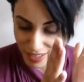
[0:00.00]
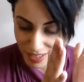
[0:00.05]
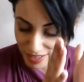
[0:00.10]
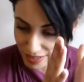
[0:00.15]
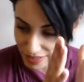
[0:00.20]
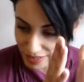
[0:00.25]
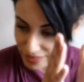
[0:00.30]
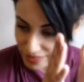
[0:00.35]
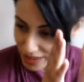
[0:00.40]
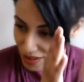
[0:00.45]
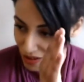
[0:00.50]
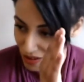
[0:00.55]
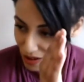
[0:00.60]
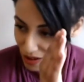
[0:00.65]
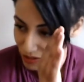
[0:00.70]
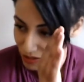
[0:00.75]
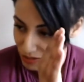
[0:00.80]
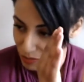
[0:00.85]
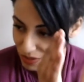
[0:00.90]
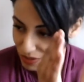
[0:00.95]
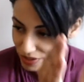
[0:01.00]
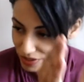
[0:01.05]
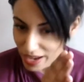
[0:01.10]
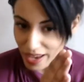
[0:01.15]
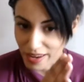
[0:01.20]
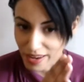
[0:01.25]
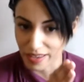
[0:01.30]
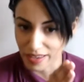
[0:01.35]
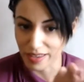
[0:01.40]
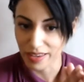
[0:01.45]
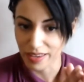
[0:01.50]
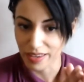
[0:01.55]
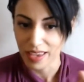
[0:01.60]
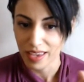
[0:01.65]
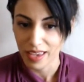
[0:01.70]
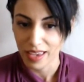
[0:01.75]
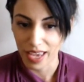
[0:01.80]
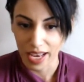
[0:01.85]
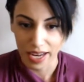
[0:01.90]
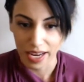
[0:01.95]
nation on the planet.
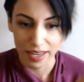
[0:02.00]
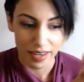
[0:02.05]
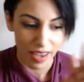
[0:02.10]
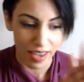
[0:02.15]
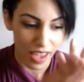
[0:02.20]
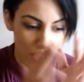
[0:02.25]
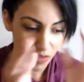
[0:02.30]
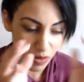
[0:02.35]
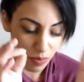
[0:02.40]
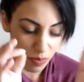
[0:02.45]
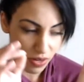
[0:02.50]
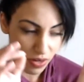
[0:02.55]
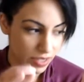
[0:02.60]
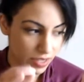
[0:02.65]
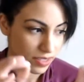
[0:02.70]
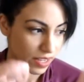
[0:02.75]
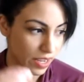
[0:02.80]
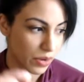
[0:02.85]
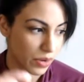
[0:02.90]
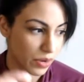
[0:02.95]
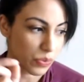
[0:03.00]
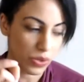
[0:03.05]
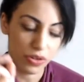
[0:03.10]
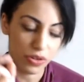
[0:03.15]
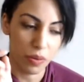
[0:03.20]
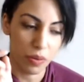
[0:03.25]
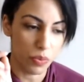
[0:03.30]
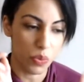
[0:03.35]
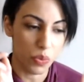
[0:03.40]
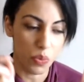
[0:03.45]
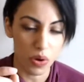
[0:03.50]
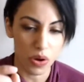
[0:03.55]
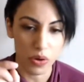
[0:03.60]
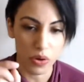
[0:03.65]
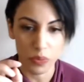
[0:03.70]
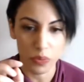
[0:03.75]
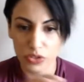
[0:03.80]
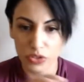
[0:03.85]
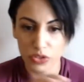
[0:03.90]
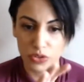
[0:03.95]
And everybody's like, we're number
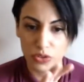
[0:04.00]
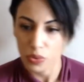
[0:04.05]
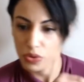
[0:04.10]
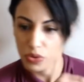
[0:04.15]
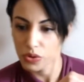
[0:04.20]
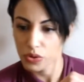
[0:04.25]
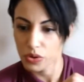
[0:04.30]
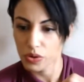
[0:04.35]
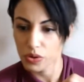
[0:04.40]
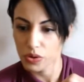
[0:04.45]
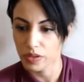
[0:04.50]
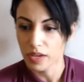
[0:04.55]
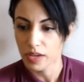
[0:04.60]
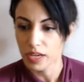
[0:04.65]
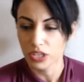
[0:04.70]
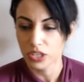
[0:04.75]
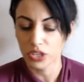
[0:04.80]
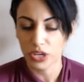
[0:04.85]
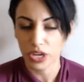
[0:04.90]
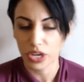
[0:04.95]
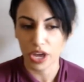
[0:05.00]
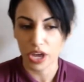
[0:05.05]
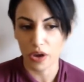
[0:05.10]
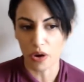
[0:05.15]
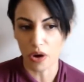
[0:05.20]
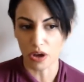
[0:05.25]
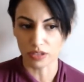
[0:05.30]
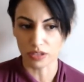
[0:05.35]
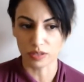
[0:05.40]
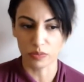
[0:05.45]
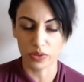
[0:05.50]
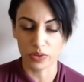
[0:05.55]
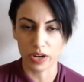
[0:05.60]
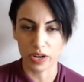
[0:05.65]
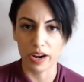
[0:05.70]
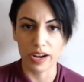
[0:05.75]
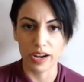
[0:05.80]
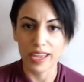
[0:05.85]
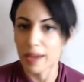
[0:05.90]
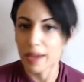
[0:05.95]
one. We're so good. Look at how awesome we
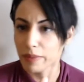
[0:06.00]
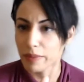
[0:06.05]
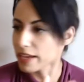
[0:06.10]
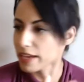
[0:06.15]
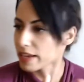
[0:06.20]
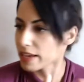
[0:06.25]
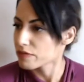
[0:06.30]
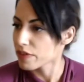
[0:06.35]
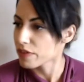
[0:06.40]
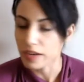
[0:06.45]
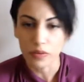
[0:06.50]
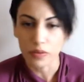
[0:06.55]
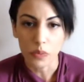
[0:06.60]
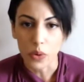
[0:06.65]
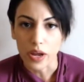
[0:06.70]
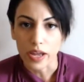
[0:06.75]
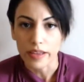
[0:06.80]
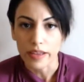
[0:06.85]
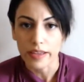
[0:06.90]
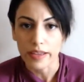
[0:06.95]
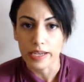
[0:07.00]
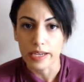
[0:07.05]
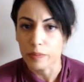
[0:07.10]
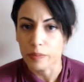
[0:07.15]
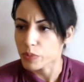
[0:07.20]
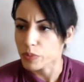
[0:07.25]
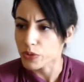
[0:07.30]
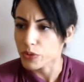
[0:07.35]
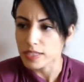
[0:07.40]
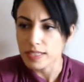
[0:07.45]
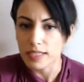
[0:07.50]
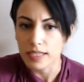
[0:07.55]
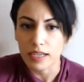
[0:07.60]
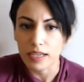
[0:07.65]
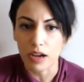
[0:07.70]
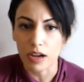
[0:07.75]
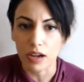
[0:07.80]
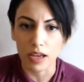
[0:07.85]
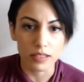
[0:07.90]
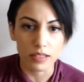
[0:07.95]
are. And like in fucking what? In
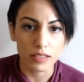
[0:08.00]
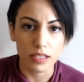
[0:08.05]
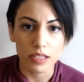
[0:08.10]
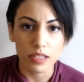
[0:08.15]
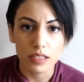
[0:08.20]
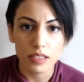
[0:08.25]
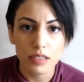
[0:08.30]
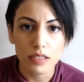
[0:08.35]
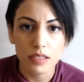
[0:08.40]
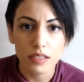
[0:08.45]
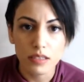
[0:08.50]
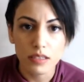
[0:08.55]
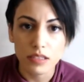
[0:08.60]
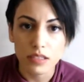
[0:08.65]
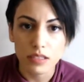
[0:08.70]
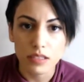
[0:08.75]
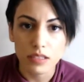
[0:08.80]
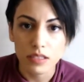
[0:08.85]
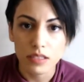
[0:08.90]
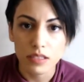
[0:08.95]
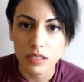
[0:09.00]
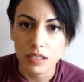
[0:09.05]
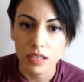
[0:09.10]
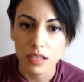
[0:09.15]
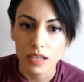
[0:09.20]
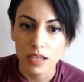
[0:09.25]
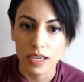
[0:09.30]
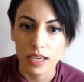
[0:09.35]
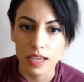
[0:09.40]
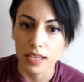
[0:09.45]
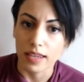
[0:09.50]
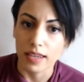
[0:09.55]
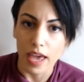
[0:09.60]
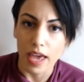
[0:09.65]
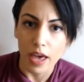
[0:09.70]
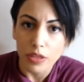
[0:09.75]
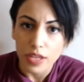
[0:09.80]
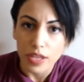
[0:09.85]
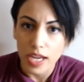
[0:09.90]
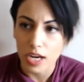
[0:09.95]
imprisoning citizens? In
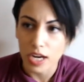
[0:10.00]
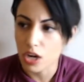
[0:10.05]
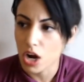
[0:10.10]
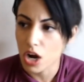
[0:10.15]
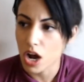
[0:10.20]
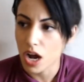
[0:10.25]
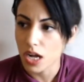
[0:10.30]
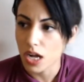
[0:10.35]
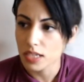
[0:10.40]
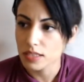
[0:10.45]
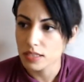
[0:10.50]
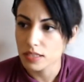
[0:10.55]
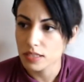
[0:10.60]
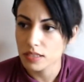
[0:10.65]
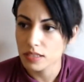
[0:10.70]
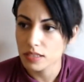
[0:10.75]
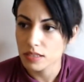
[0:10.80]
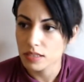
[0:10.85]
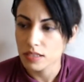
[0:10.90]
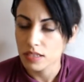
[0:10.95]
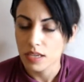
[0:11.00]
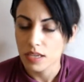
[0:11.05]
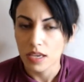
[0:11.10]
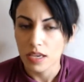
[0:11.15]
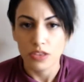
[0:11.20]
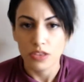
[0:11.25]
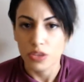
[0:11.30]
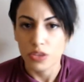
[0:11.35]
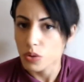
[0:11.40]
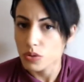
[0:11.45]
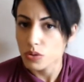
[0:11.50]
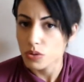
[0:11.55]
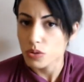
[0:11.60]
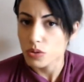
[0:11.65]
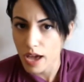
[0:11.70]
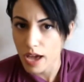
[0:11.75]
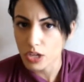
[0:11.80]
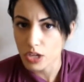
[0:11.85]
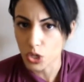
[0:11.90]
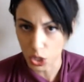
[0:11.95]
healthcare costs? Those
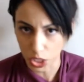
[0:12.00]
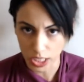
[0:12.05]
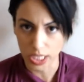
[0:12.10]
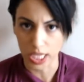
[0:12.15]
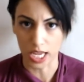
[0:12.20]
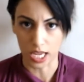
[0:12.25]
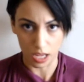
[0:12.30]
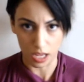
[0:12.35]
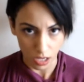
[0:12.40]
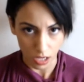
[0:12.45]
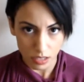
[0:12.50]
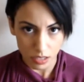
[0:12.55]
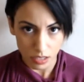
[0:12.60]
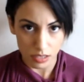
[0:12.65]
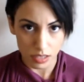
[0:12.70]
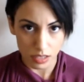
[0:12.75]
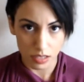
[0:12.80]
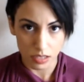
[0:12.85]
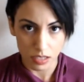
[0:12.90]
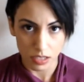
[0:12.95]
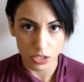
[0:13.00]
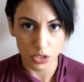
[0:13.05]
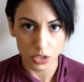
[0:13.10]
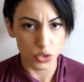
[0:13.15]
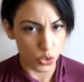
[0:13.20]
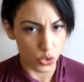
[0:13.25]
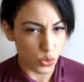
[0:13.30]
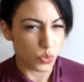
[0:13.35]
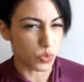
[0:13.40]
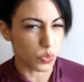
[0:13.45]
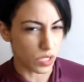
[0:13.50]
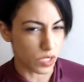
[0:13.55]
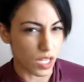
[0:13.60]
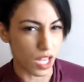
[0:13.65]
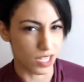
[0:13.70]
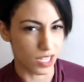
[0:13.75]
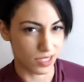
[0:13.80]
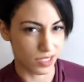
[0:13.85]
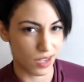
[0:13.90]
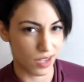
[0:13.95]
are not good things. You do
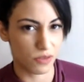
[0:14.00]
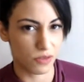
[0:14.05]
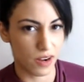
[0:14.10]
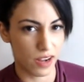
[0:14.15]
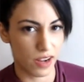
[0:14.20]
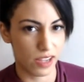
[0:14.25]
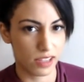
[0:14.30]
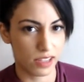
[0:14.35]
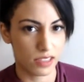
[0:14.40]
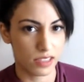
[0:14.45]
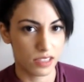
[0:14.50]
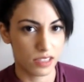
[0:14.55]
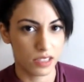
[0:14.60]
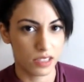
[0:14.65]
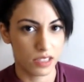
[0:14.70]
realize that, right?